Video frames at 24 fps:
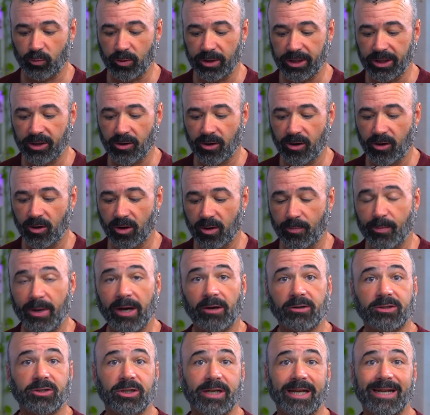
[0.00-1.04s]
We are
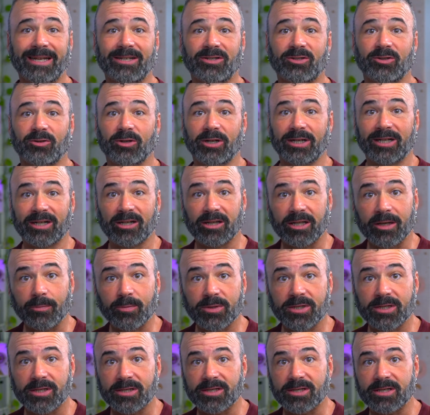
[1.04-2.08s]
about to enter
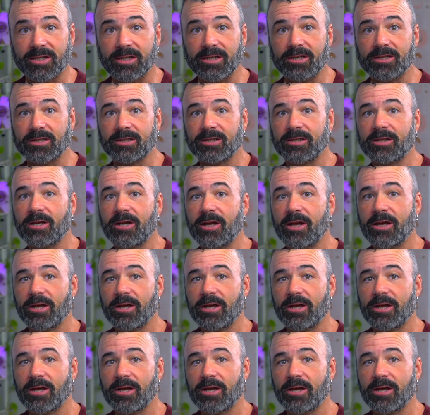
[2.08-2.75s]
eclipse season,